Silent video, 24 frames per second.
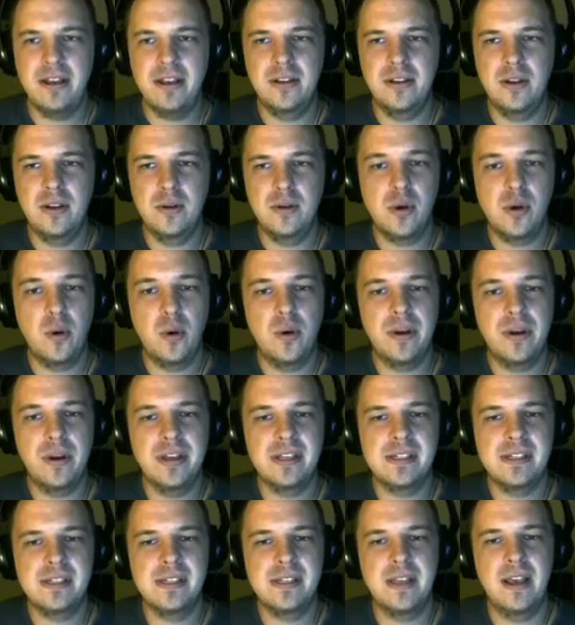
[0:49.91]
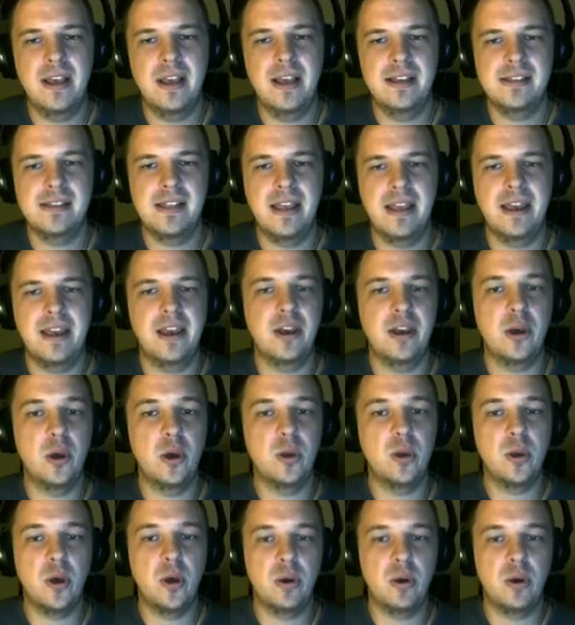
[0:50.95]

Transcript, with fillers: notorious as like a good